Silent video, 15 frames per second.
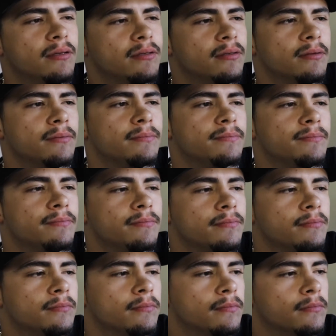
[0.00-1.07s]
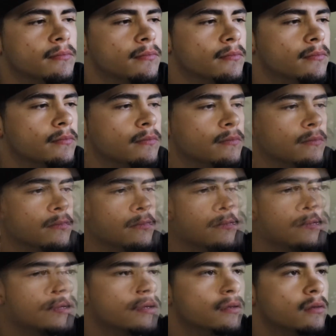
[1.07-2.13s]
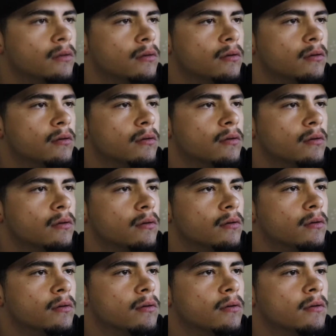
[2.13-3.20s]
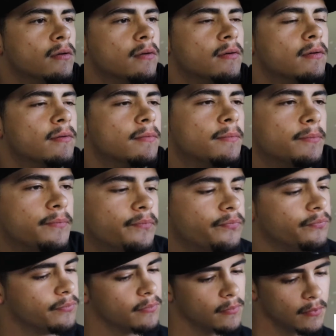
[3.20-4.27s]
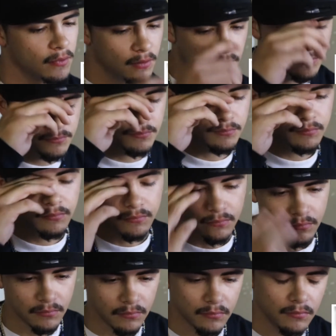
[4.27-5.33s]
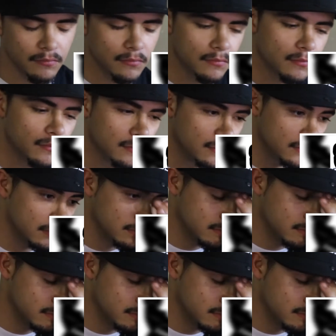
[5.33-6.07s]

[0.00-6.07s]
Nothing is said.